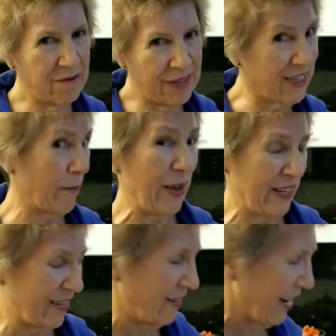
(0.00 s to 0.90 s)
it's the
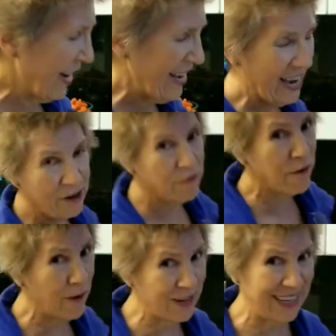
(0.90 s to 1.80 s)
best, okay? And of
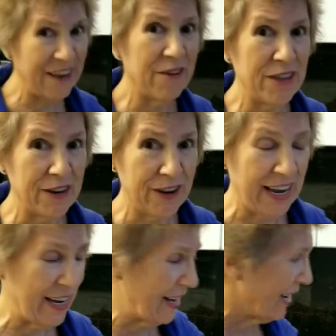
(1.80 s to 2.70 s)
course, everything
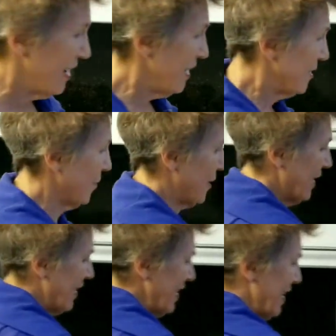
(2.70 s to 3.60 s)
organic. So in
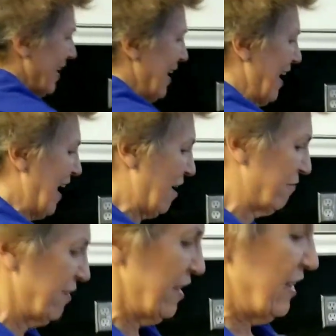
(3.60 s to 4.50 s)
here I have